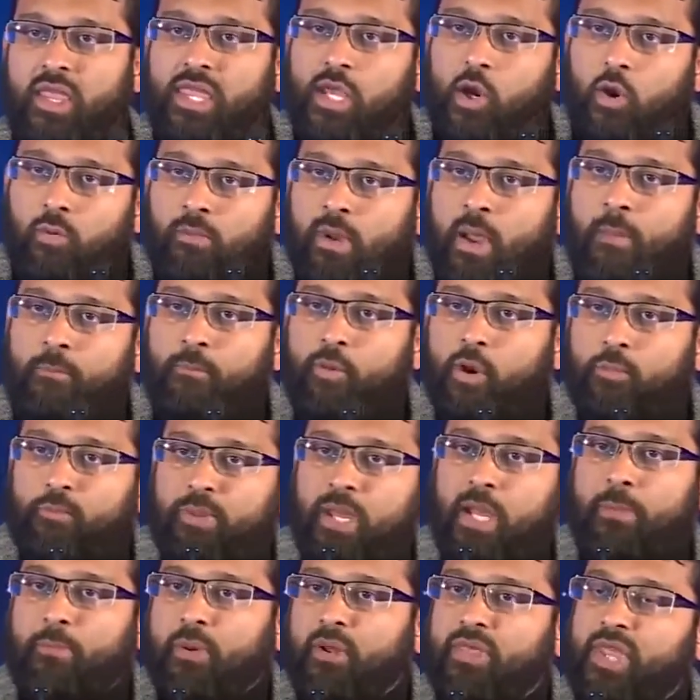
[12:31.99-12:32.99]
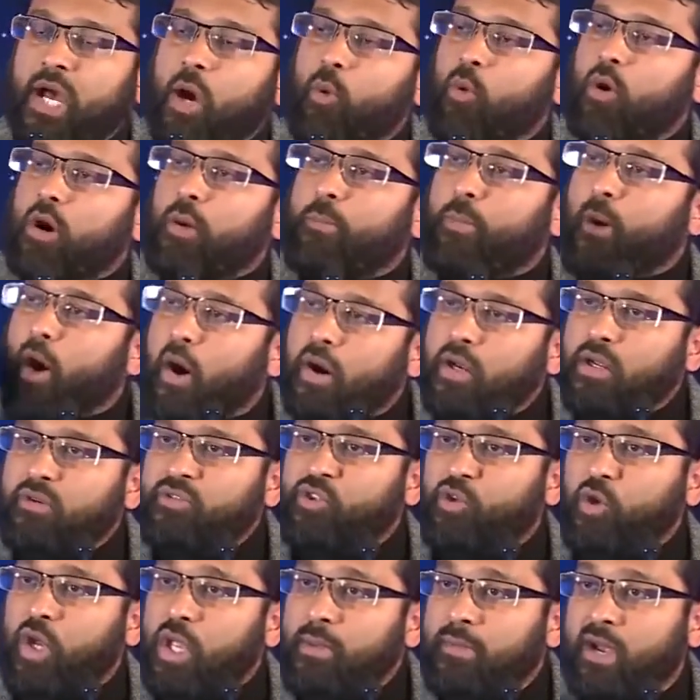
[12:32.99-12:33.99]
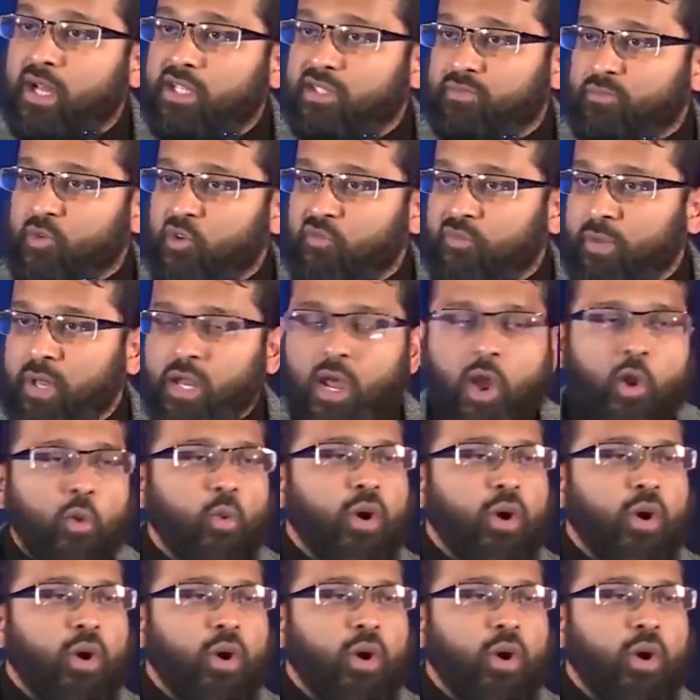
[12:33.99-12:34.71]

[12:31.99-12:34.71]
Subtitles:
They remembered people that were a part of Juhayman's movement.